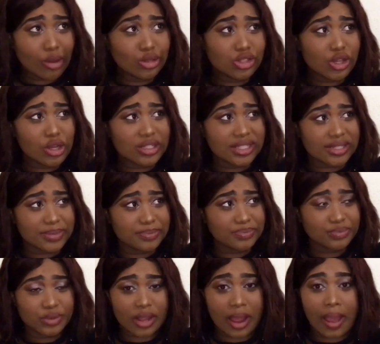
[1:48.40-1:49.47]
Oh short,
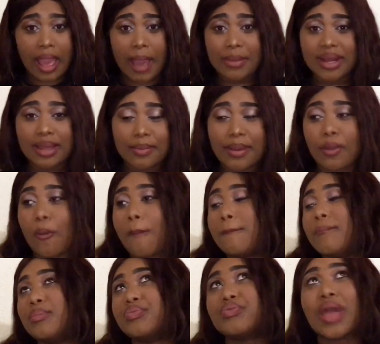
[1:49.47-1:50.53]
I think
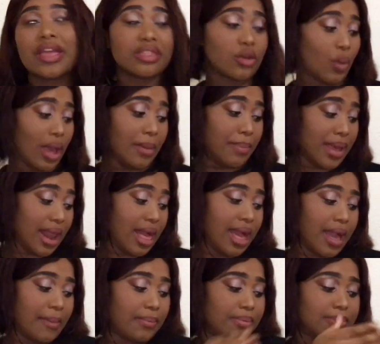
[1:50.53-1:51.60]
why pella
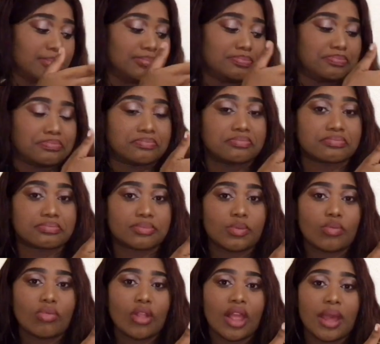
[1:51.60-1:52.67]
up
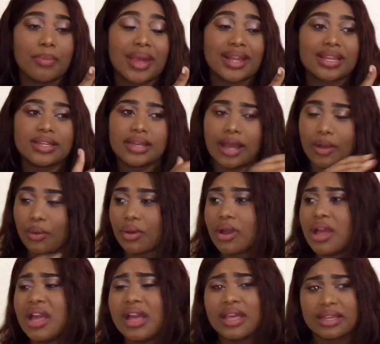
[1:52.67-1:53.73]
a peglet now.
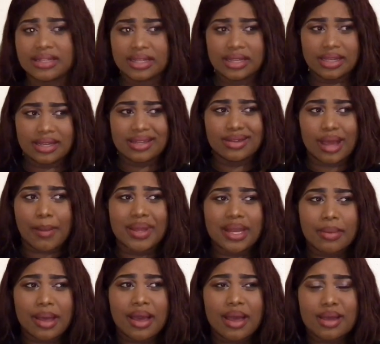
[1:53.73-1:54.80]
I
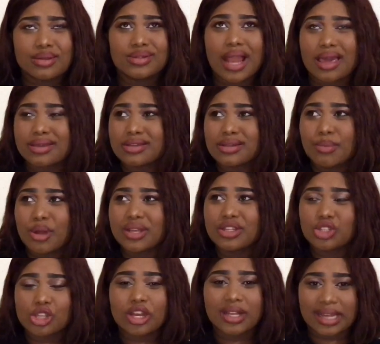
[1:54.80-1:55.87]
mean, like, even
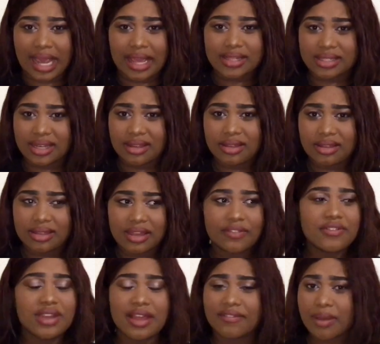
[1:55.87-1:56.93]
these short guys,
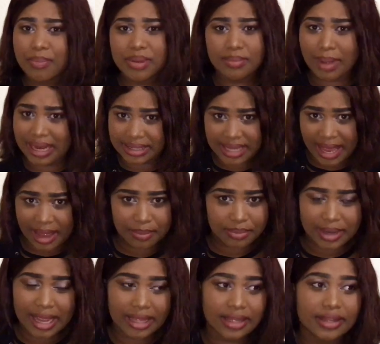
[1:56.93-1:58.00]
they've never been my
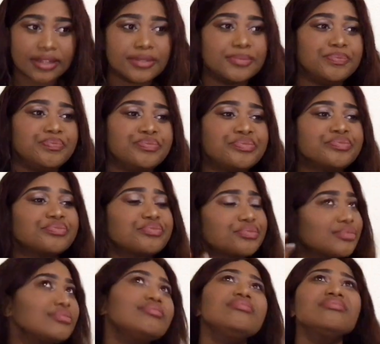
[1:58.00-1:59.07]
type. Like,
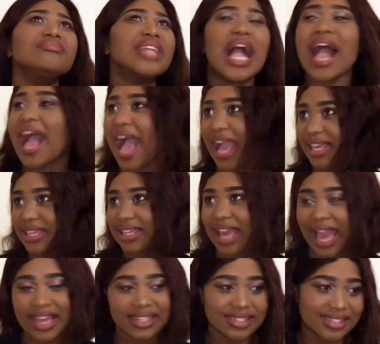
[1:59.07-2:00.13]
aye,
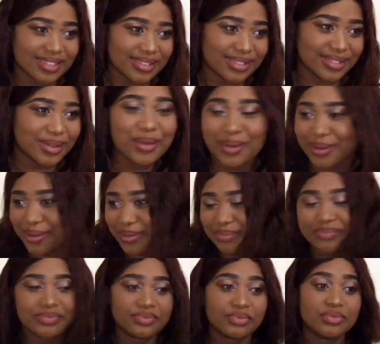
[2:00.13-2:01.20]
guys, yo,
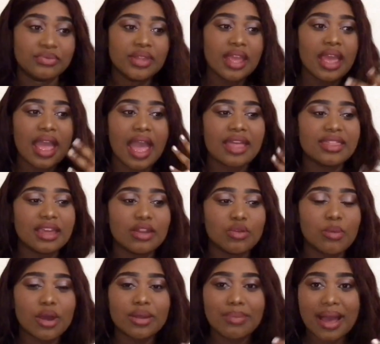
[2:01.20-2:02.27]
And
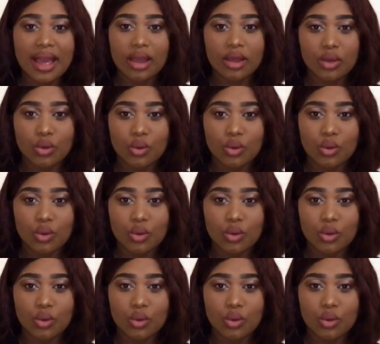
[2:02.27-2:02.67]
then, but